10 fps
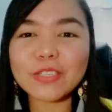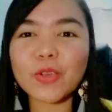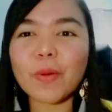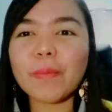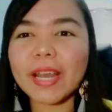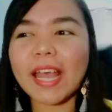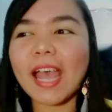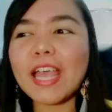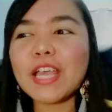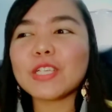
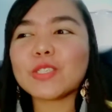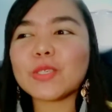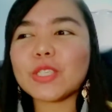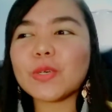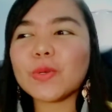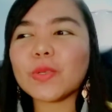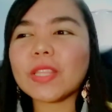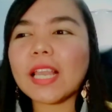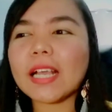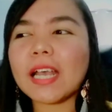Sobra. So siguro
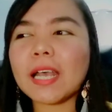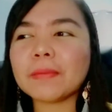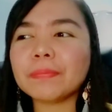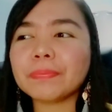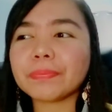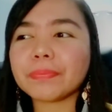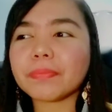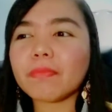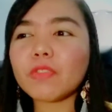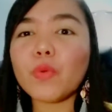talagang
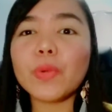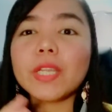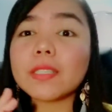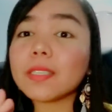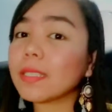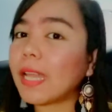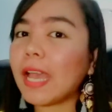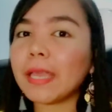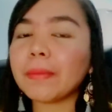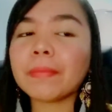when it's
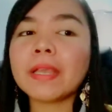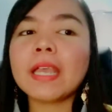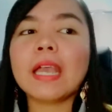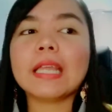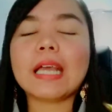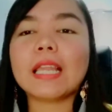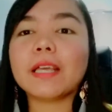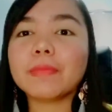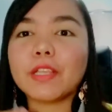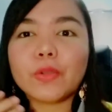time, na
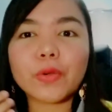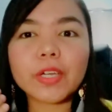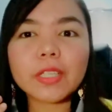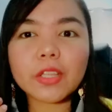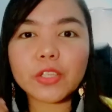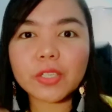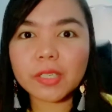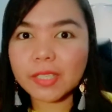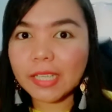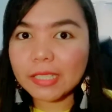alam ni Lord that
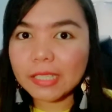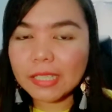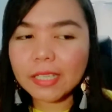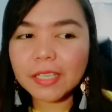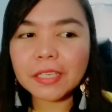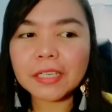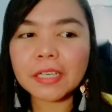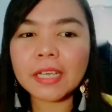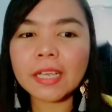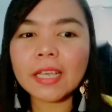you're ready,
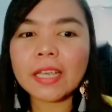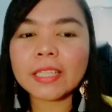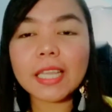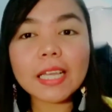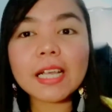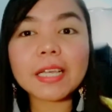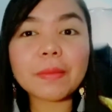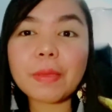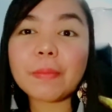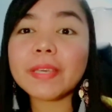
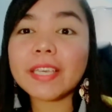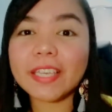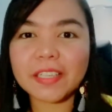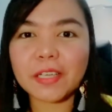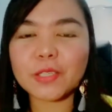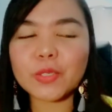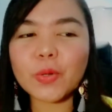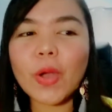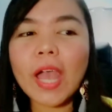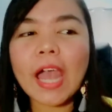talagang ibibigay niya.
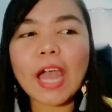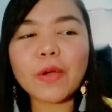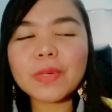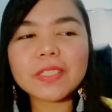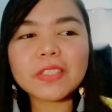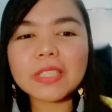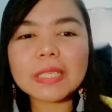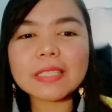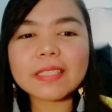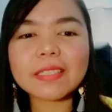So I was
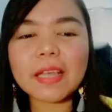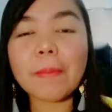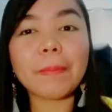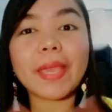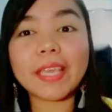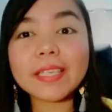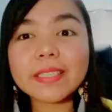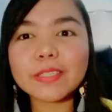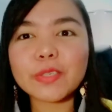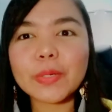just
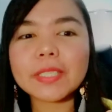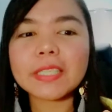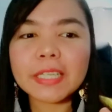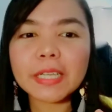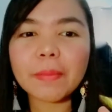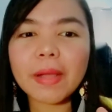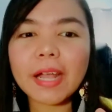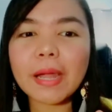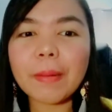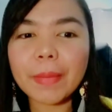amazed. So isa na
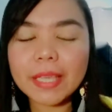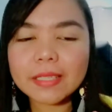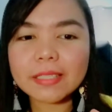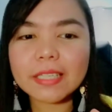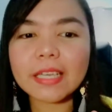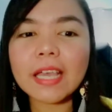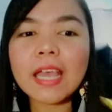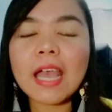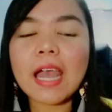namang amazing